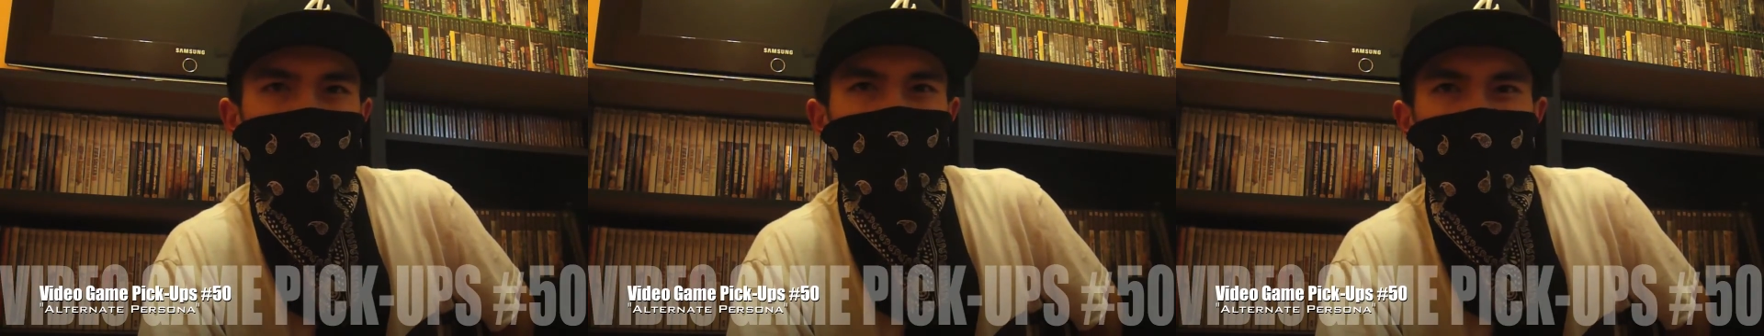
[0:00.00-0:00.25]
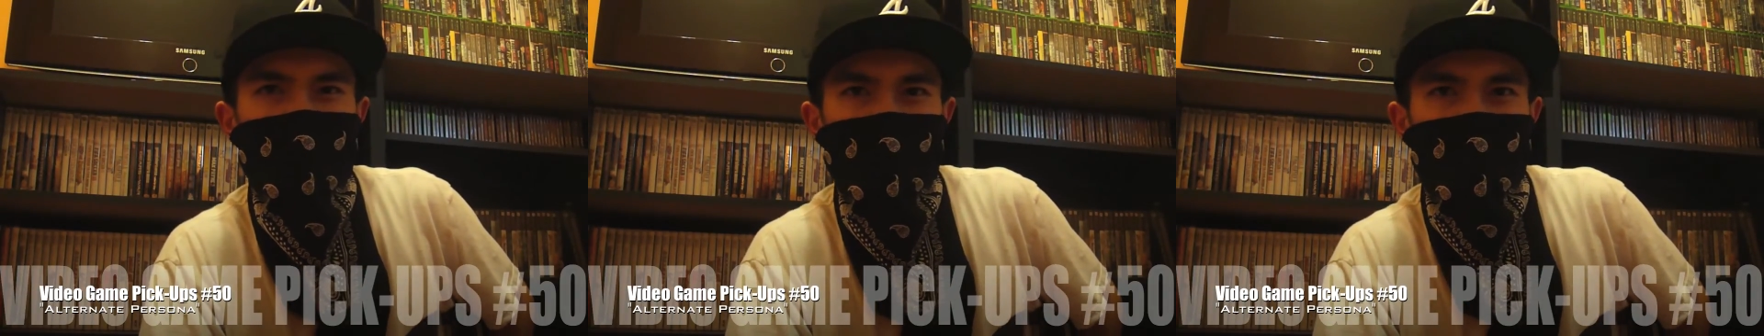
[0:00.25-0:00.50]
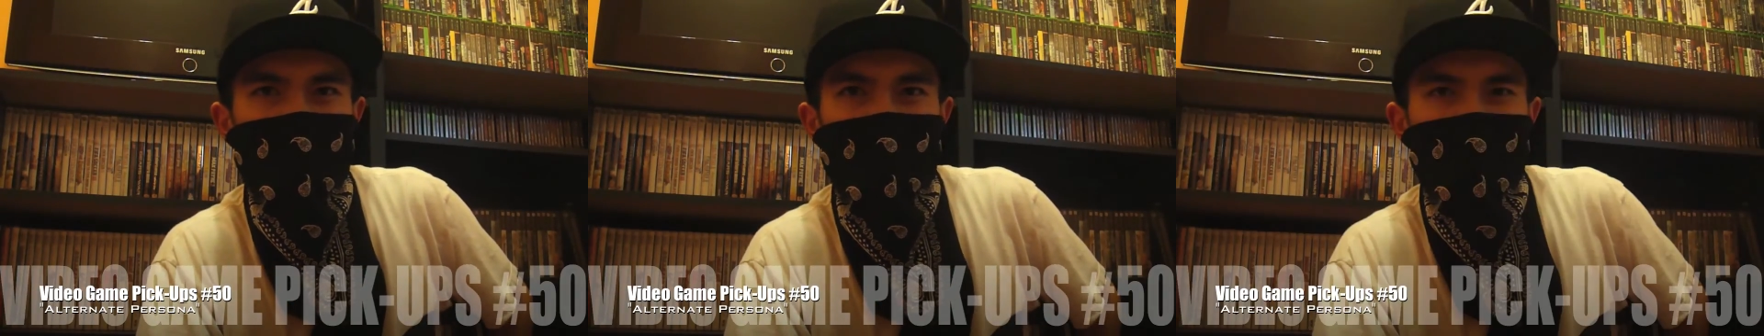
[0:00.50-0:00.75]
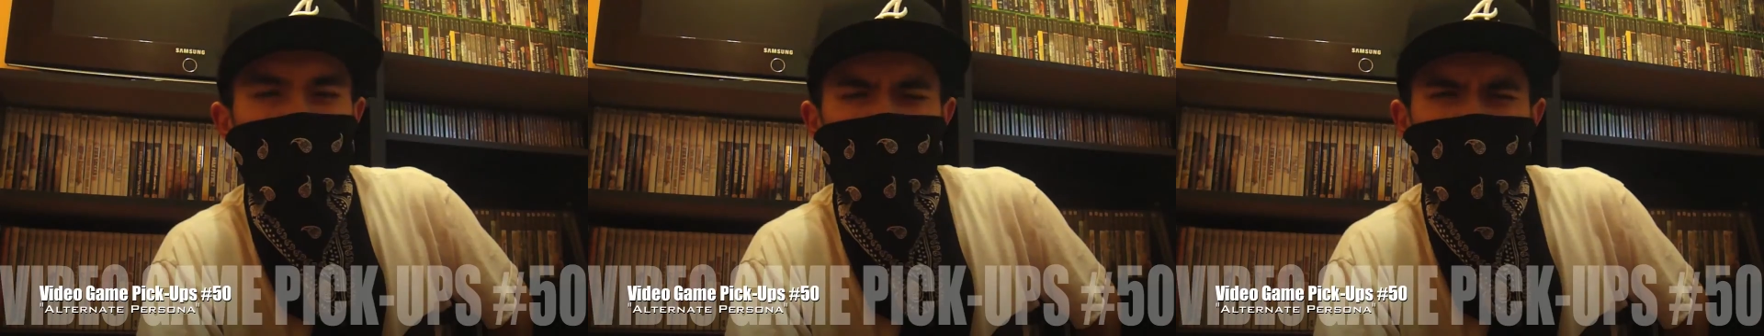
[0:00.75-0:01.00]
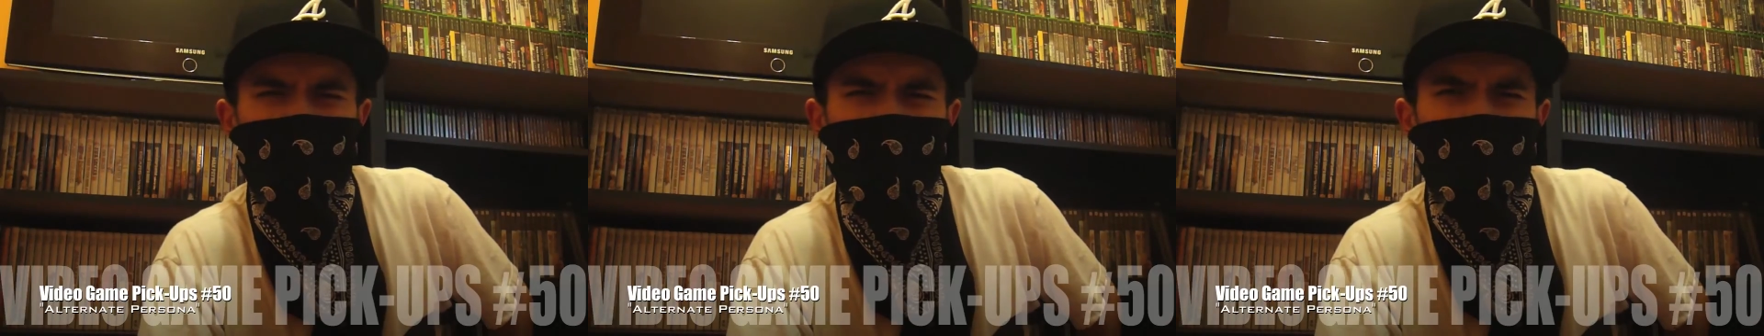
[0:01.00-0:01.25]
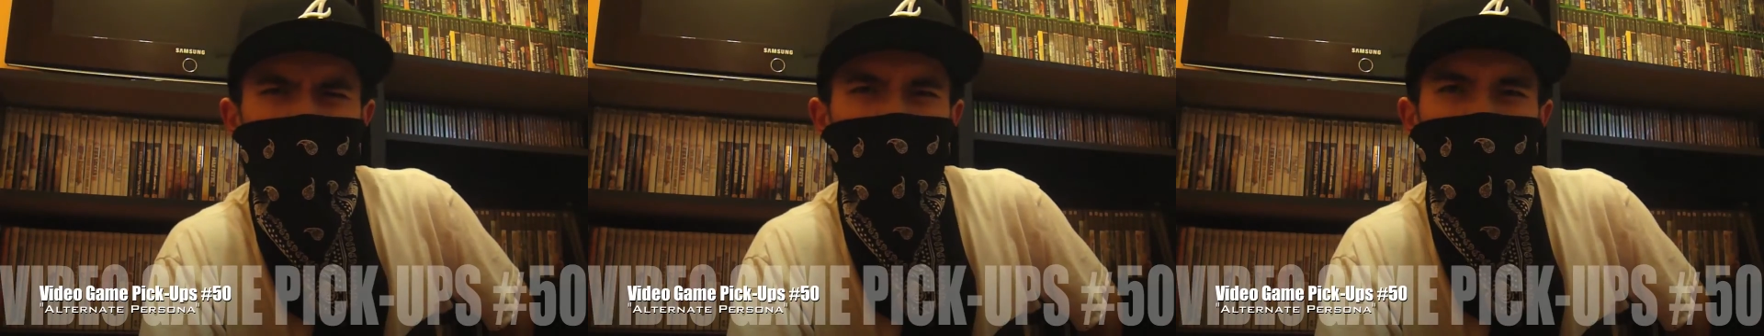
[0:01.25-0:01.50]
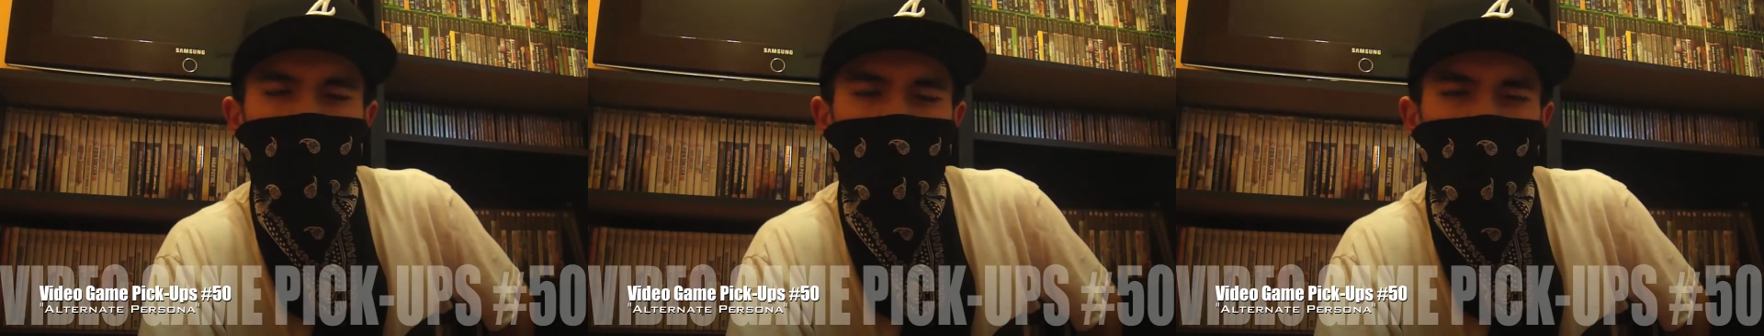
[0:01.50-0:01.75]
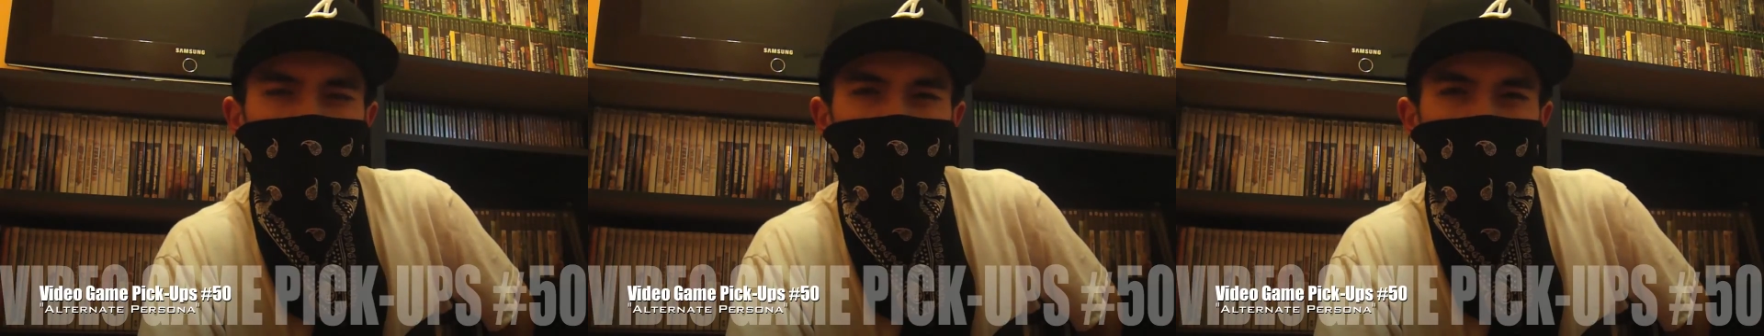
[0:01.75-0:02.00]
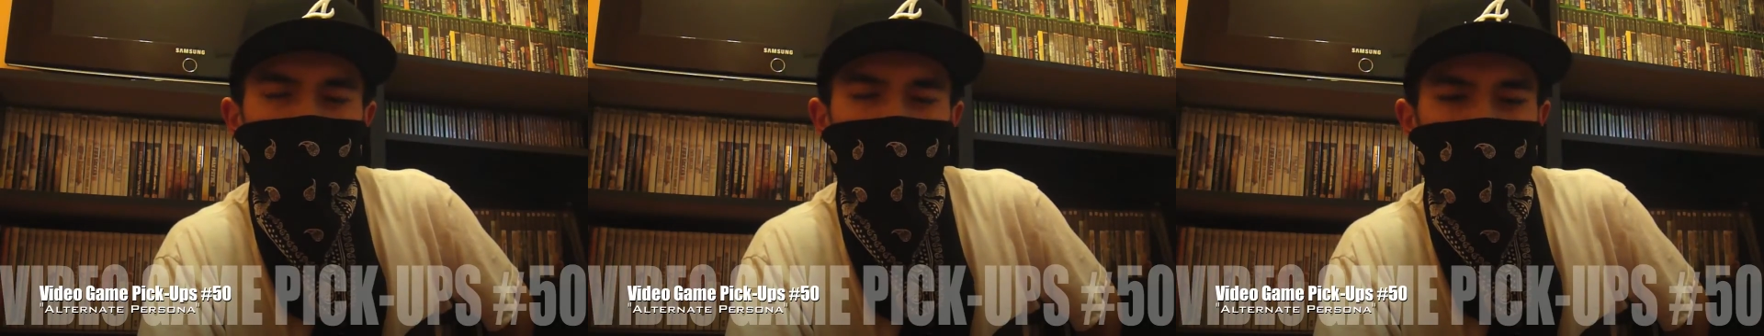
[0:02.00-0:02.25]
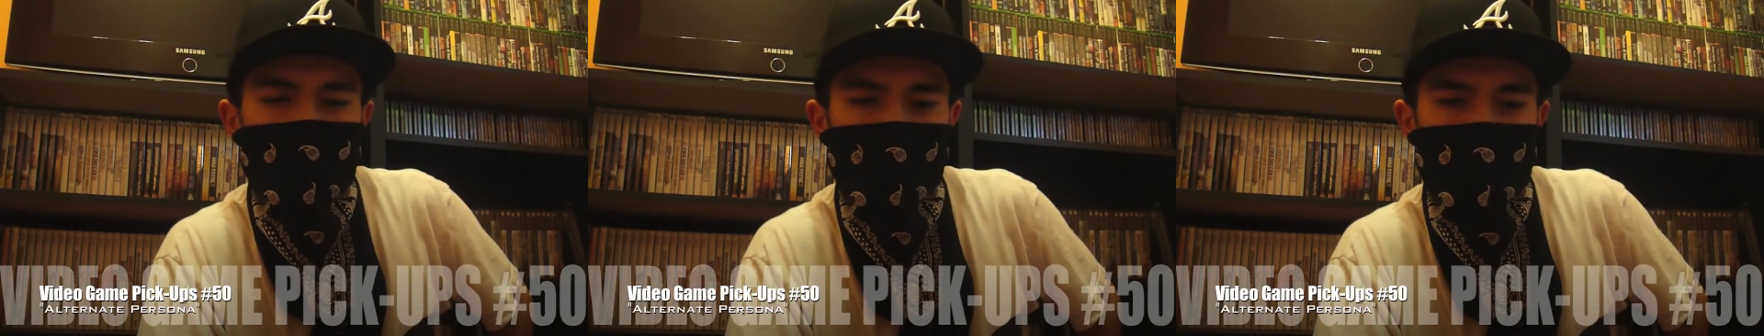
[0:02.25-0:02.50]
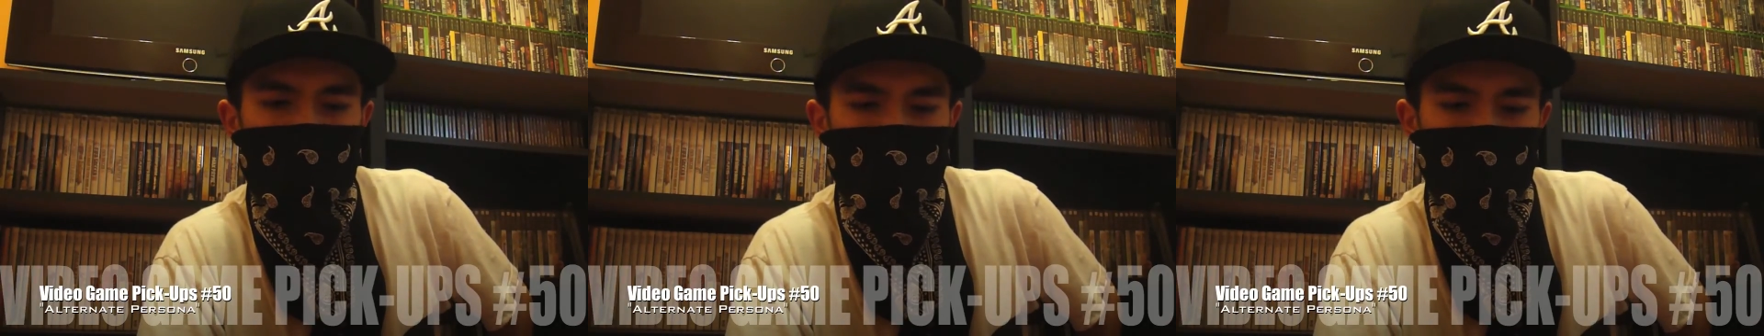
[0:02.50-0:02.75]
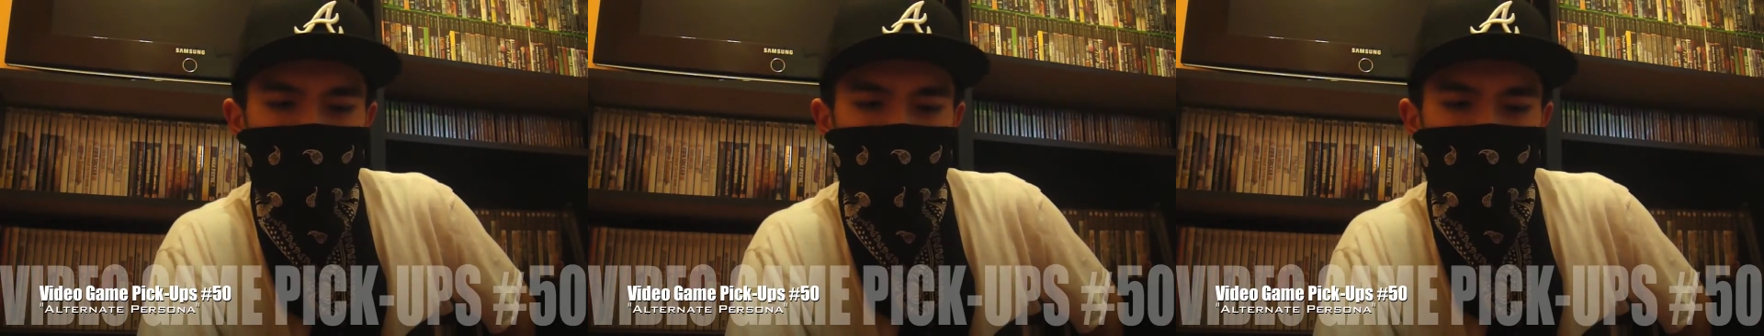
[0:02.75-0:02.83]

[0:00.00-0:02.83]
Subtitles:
and McDonald's toys and stuff like that.